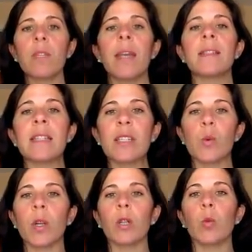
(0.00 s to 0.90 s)
And since
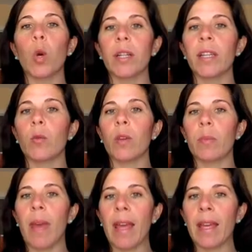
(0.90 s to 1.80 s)
we're working with
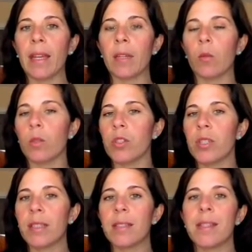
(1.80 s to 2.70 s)
pain, we're
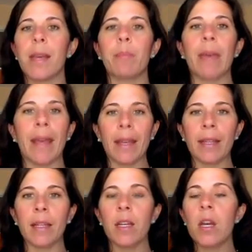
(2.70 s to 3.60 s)
just going to say
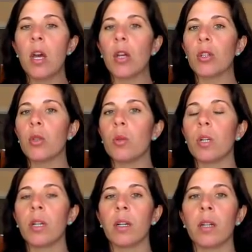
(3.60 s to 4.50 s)
pain. You
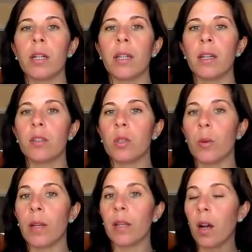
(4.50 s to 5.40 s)
could do
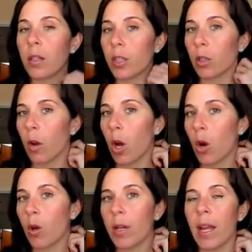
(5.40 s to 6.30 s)
it on your
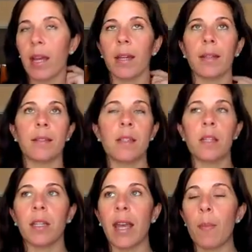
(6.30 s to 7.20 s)
own and
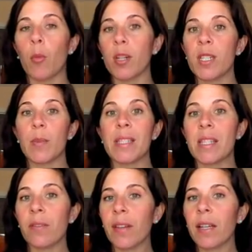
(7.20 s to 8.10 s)
get more
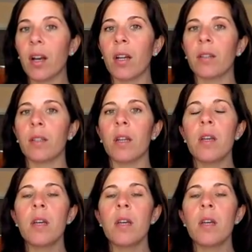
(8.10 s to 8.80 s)
specific on